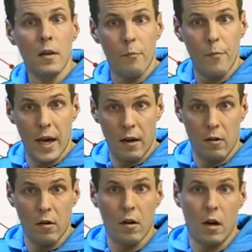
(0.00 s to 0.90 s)

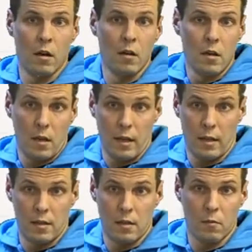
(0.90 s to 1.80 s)
better?
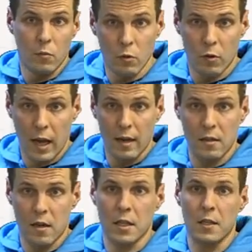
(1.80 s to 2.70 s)
You can
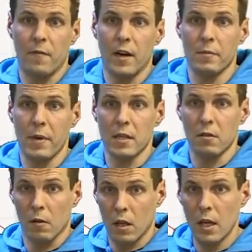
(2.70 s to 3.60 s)
justify it based
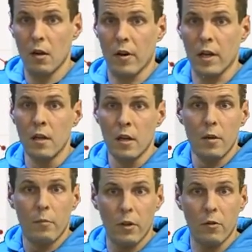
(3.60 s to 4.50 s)
on theory,
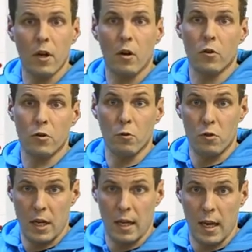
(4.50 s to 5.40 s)
but you can also
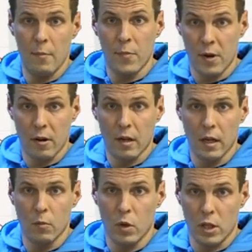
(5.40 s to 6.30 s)
check
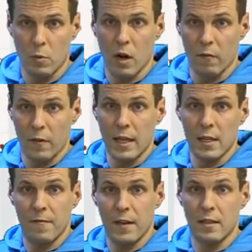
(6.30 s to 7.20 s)
empirically which one of these
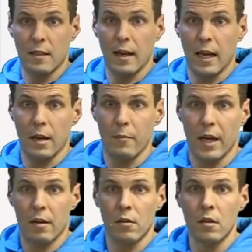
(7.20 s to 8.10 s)
fits the data
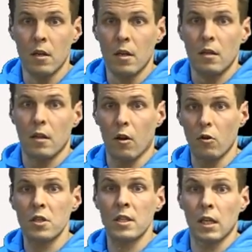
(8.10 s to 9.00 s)
better. The
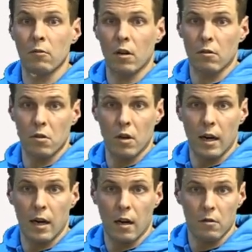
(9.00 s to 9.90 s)
logistic regression
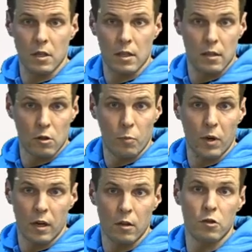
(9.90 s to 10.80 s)
analysis is
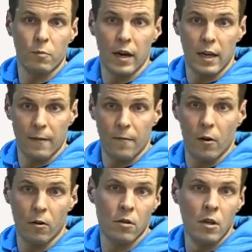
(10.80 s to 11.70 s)
typically used by default